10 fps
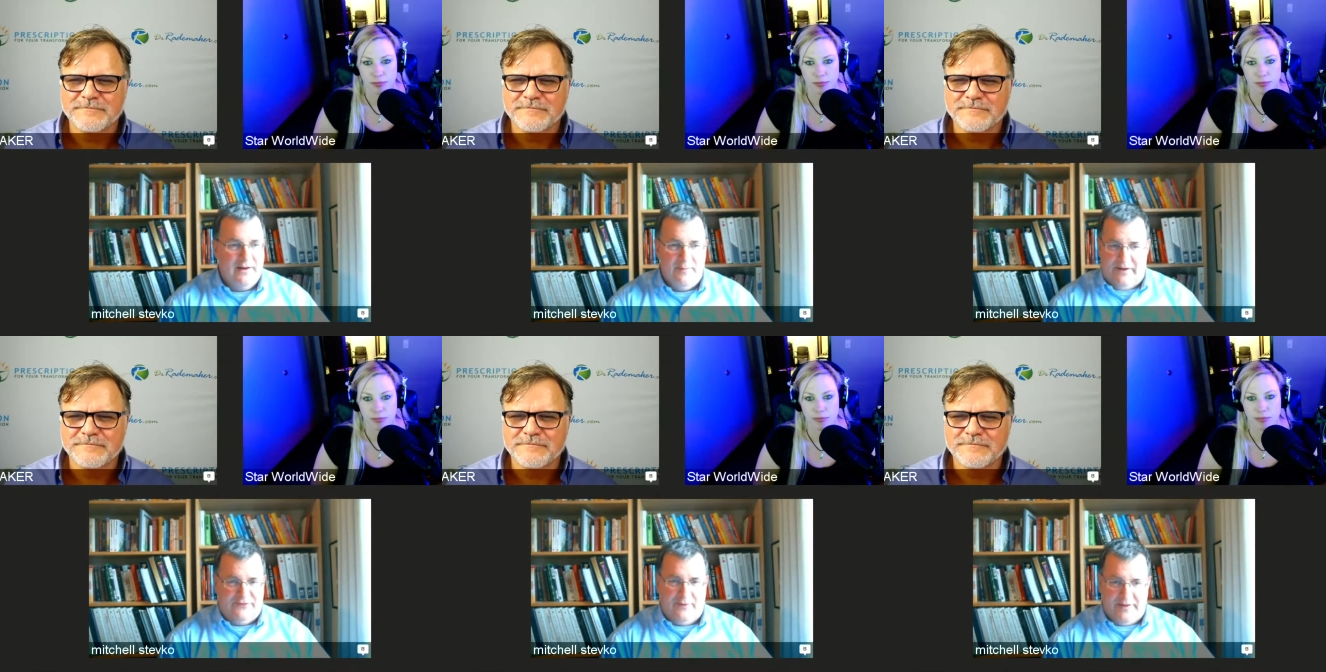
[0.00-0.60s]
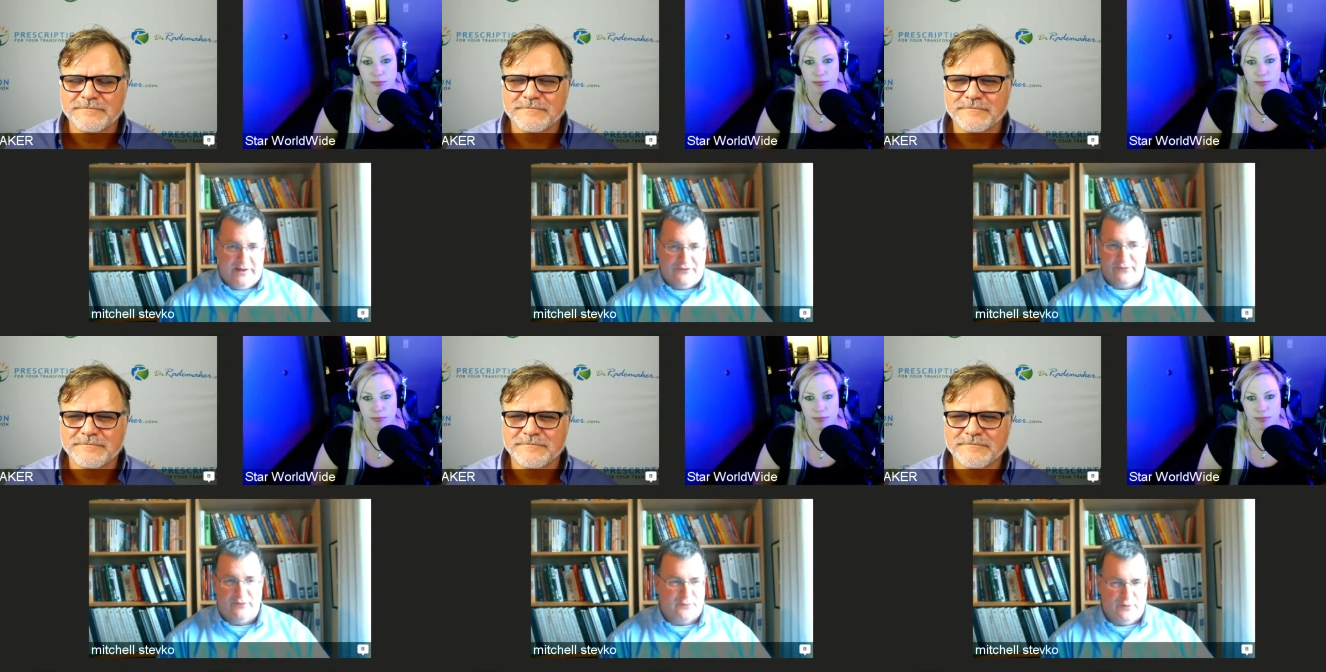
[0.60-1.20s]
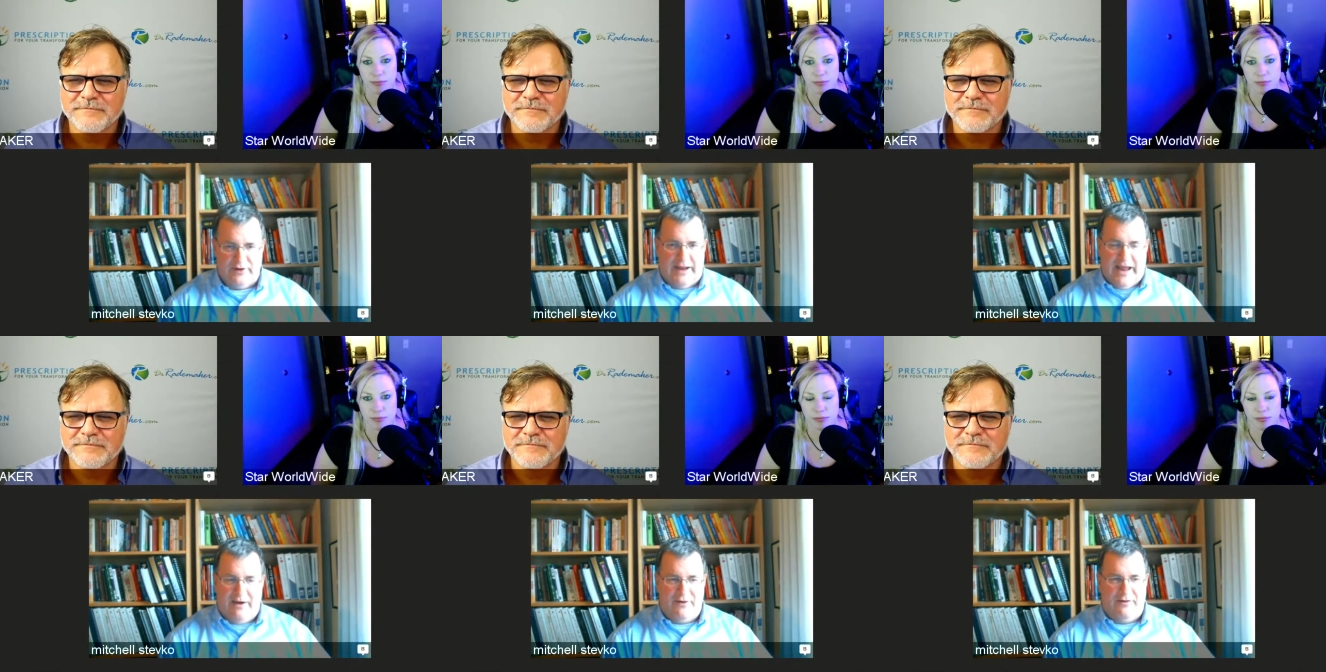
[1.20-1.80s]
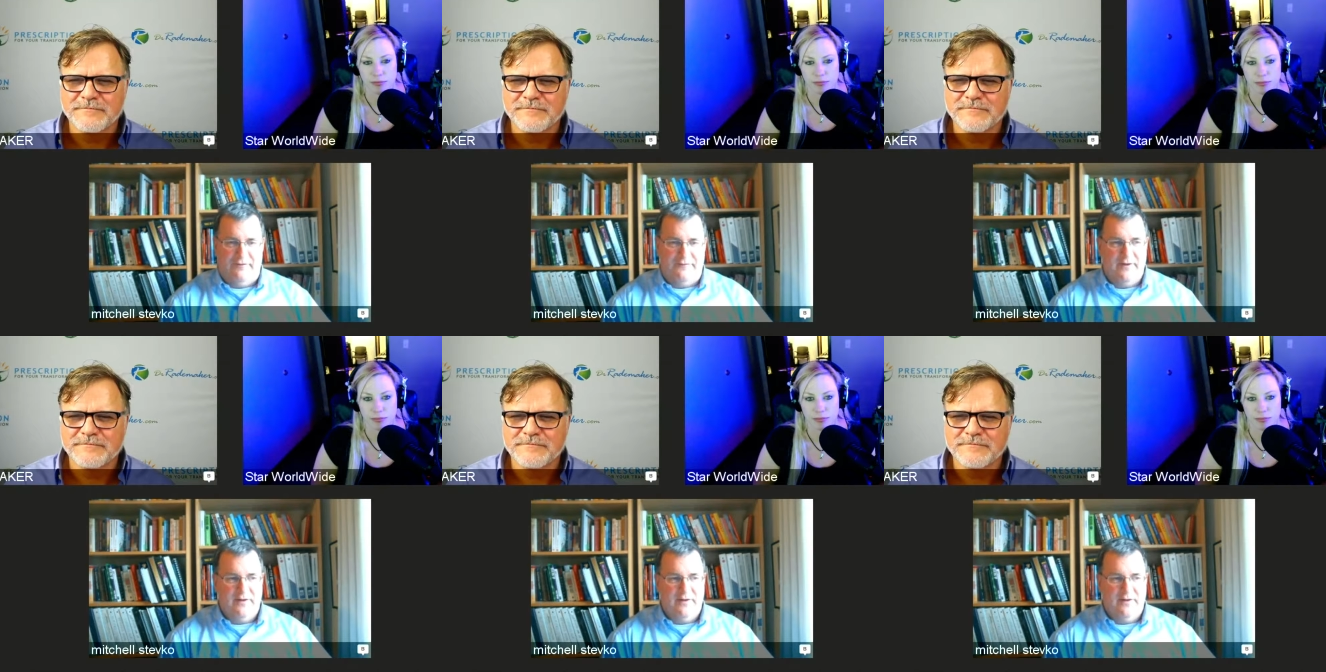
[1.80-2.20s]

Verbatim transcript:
Speaker 1: about something that just was really out of